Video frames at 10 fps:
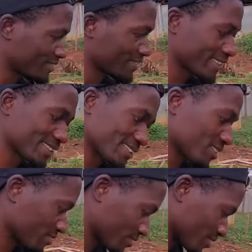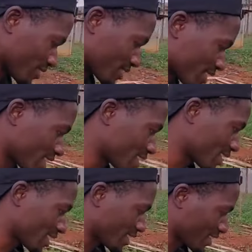not
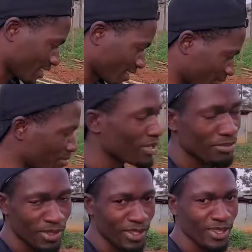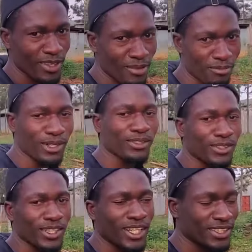like maybe, but
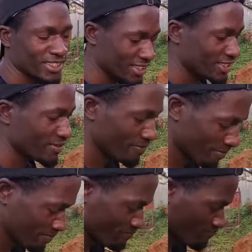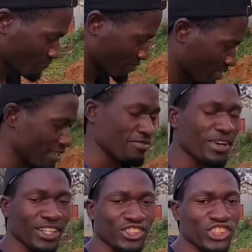that's the
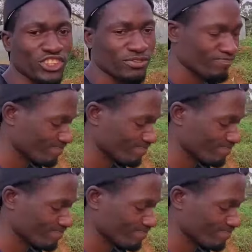fact